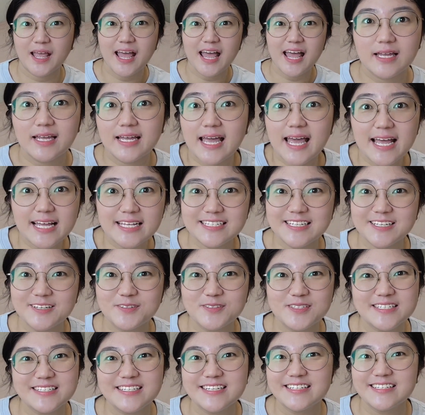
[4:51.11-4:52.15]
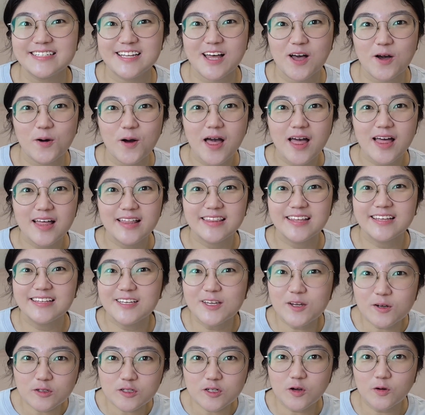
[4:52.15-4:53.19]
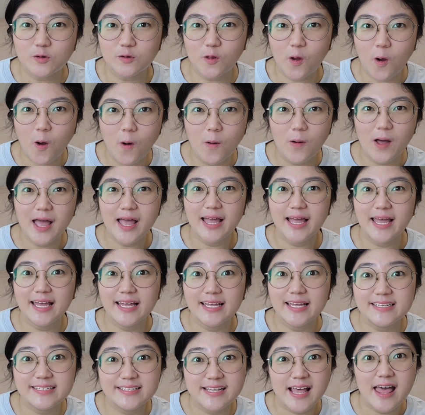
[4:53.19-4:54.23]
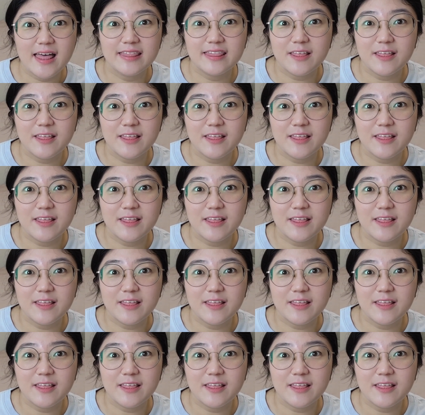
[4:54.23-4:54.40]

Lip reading: In case you didn't know, the neutral tone is